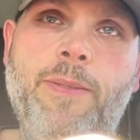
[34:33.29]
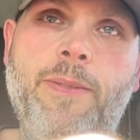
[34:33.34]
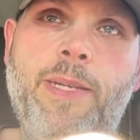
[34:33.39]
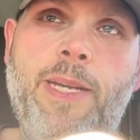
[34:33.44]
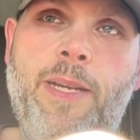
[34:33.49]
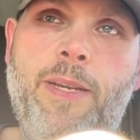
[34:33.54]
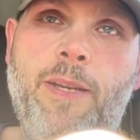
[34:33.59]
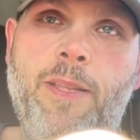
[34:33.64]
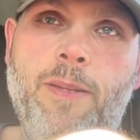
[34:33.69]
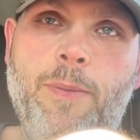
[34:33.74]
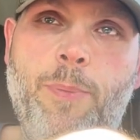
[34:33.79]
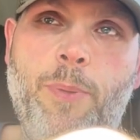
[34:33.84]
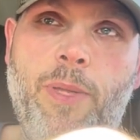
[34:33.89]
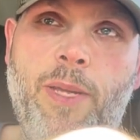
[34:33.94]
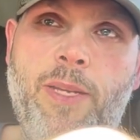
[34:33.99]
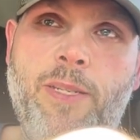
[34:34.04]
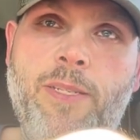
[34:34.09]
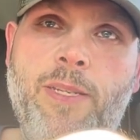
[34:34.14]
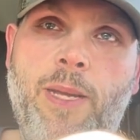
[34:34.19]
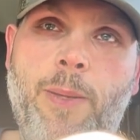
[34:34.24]
at another
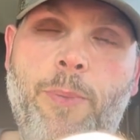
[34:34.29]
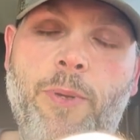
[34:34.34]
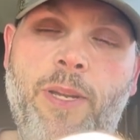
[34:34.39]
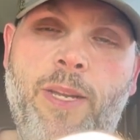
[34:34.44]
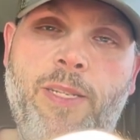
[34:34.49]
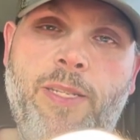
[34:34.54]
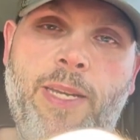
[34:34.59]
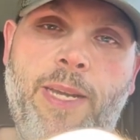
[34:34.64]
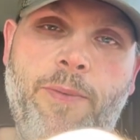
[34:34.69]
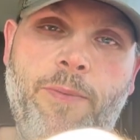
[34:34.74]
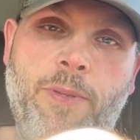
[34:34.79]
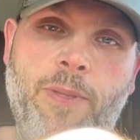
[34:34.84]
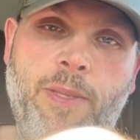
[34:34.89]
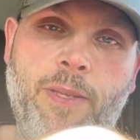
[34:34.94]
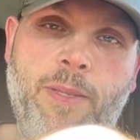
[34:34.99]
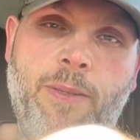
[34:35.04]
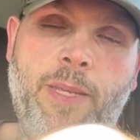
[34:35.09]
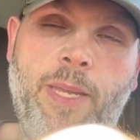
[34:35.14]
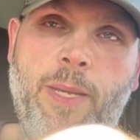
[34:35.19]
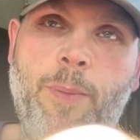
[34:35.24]
place a couple days after the
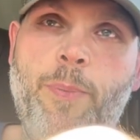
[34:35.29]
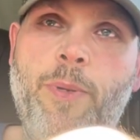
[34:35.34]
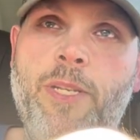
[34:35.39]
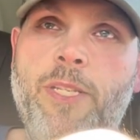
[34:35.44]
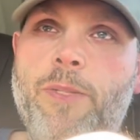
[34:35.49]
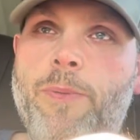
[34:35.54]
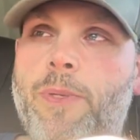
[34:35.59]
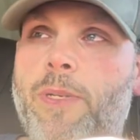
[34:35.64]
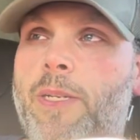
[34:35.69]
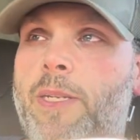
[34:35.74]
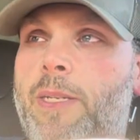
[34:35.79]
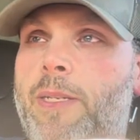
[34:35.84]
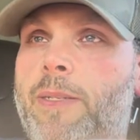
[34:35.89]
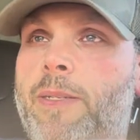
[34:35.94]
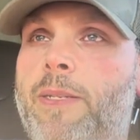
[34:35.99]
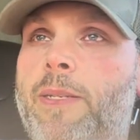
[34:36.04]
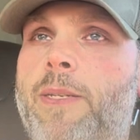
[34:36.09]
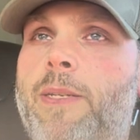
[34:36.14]
kingpins were done.